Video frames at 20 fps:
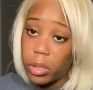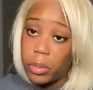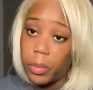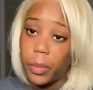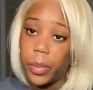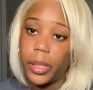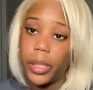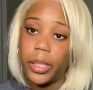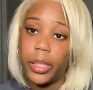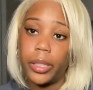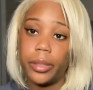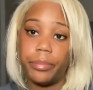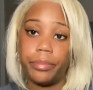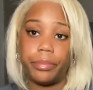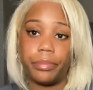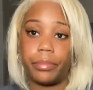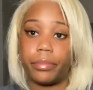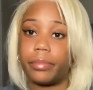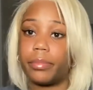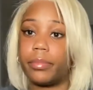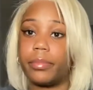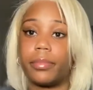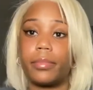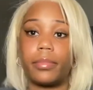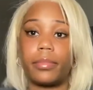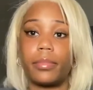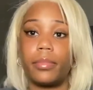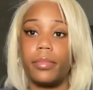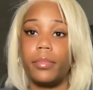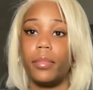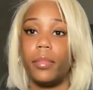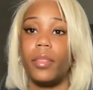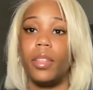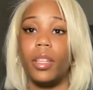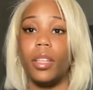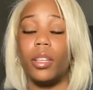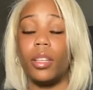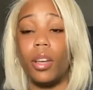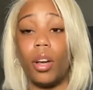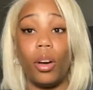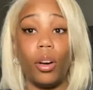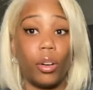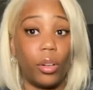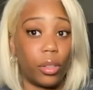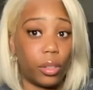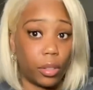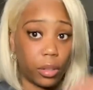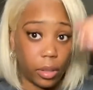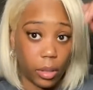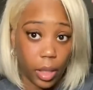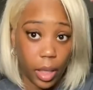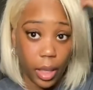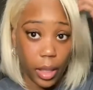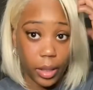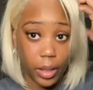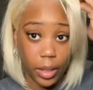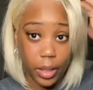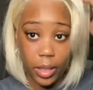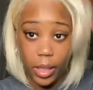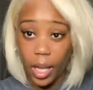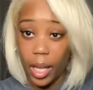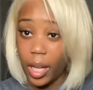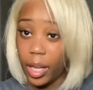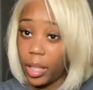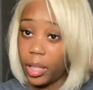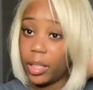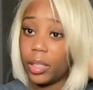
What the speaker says: But y'all, like, this how